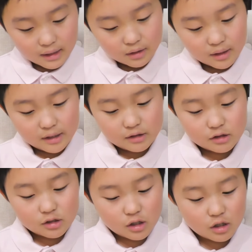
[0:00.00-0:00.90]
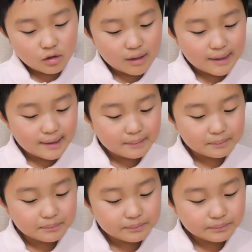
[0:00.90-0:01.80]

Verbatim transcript: Okay, so, um,